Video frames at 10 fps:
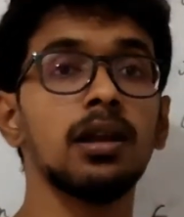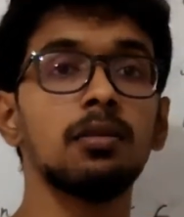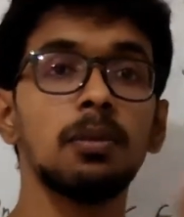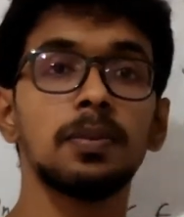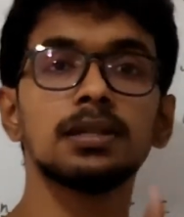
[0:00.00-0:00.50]
may
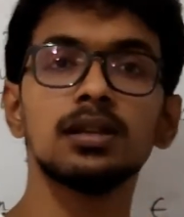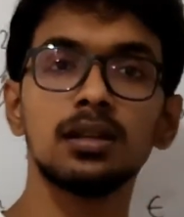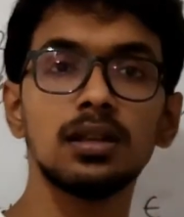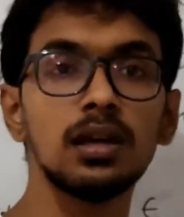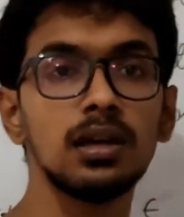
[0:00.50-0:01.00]
not be
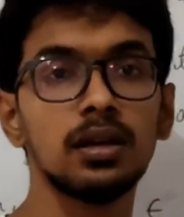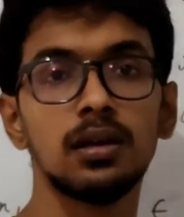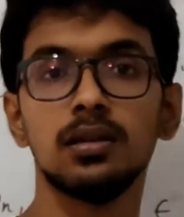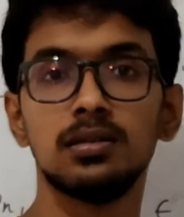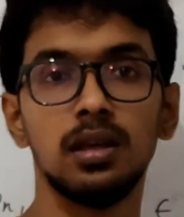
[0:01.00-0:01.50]
present in the
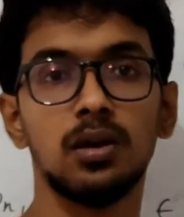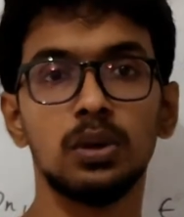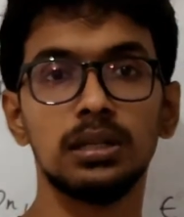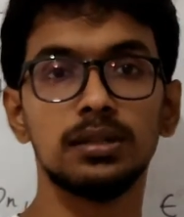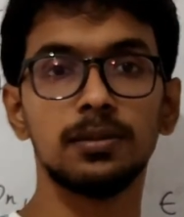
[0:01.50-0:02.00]

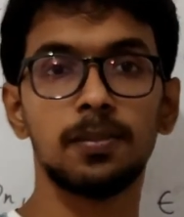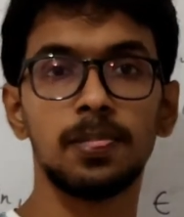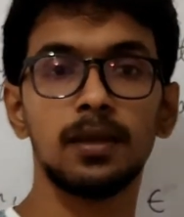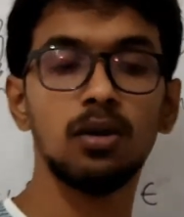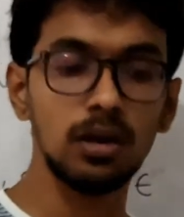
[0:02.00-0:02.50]
sequence.
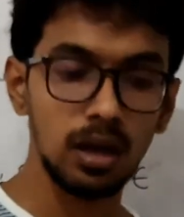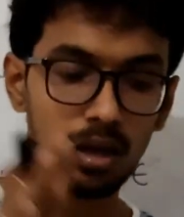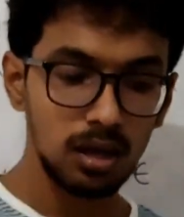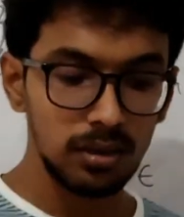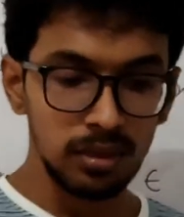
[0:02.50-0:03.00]
Okay.